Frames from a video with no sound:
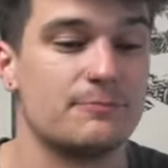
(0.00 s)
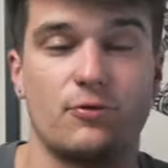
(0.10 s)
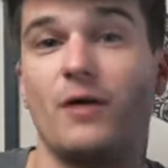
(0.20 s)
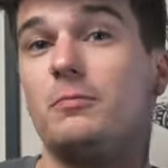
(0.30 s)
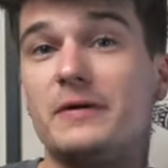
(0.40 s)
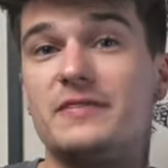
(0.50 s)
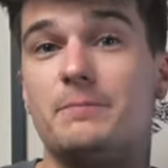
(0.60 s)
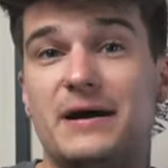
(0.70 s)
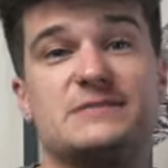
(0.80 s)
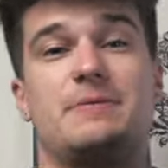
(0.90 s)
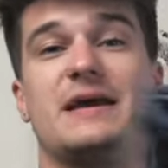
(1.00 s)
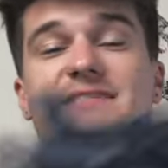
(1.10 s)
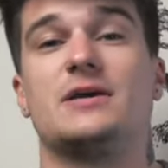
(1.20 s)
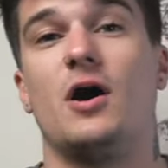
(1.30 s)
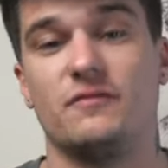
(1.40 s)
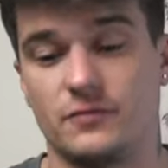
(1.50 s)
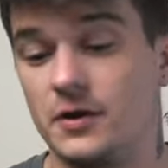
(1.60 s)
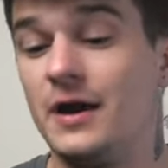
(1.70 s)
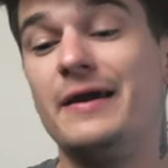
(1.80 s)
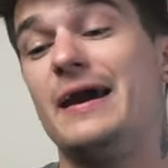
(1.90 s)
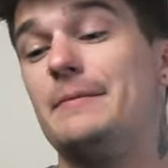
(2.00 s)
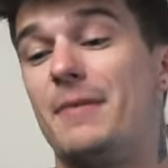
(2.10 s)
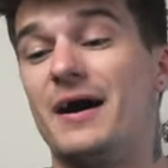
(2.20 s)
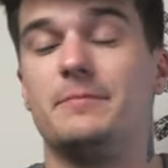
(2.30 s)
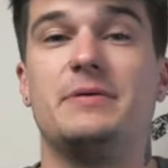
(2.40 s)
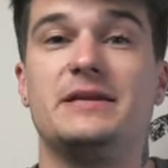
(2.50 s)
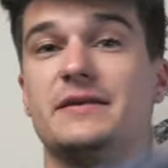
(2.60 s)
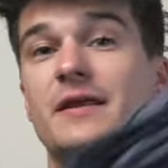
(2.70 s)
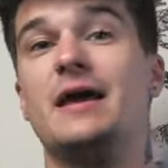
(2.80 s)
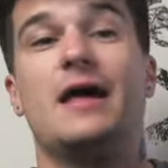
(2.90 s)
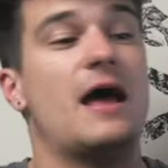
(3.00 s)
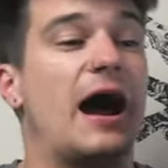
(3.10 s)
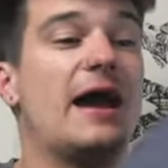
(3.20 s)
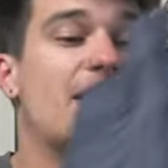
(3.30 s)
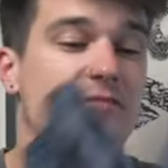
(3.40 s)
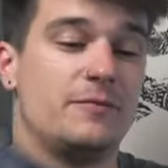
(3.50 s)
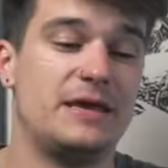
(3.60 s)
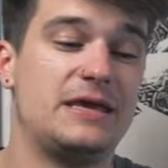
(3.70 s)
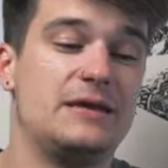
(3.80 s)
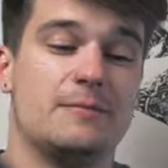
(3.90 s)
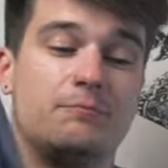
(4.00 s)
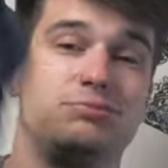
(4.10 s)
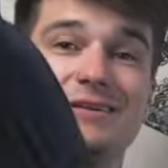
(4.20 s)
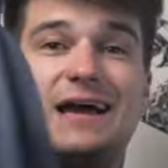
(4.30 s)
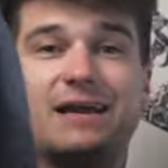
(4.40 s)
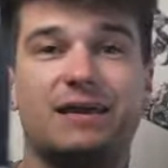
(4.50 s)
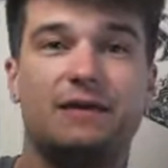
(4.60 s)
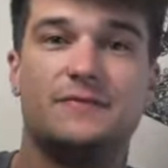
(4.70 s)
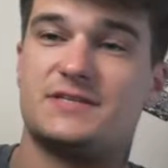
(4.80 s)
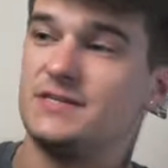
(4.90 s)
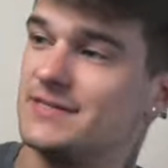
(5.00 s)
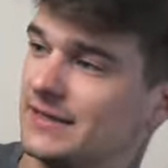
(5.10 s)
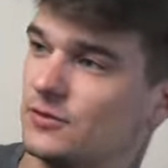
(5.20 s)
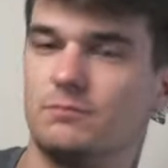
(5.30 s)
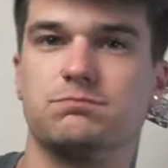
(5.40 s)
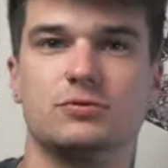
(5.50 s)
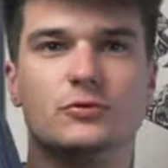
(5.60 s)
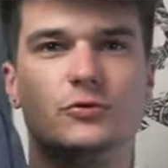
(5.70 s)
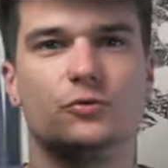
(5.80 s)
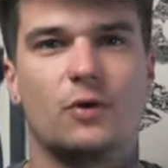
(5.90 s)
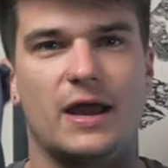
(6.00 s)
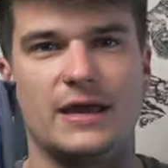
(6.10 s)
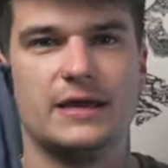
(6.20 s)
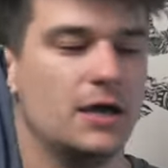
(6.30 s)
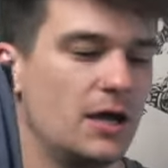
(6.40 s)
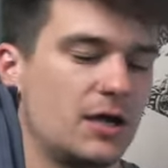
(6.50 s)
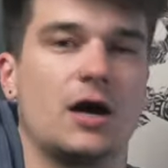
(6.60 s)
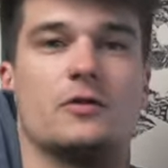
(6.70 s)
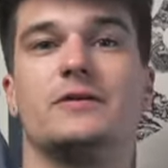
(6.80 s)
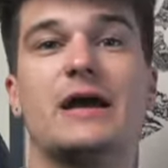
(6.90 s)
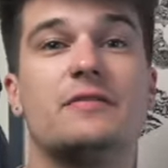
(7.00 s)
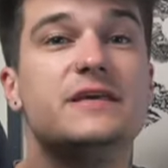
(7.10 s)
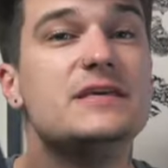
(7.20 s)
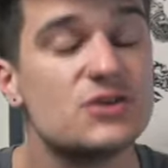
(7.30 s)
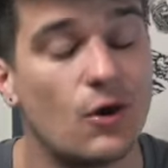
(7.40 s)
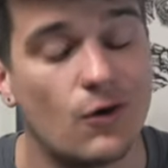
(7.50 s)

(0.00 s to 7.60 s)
and probably the best pants they offer in my opinion. I have them in black and this is like their blue gray color. Now these